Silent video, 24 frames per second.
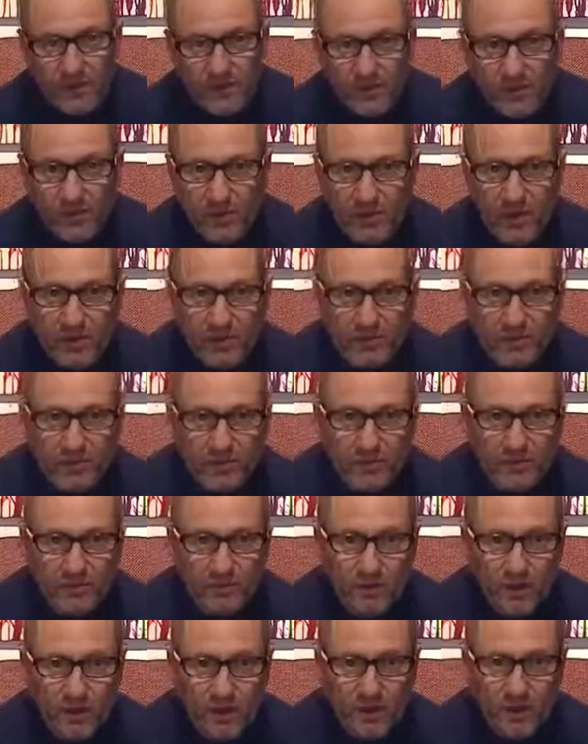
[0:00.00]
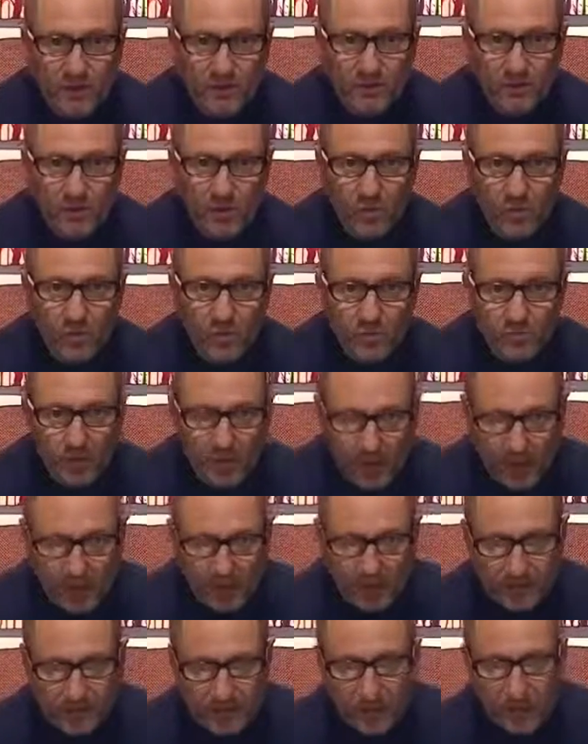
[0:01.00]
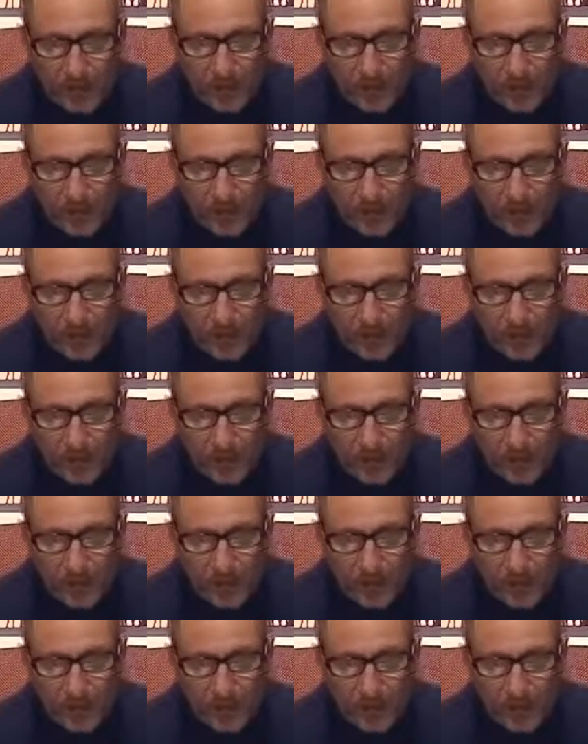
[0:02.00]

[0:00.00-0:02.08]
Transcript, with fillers: be doing some uh, talk about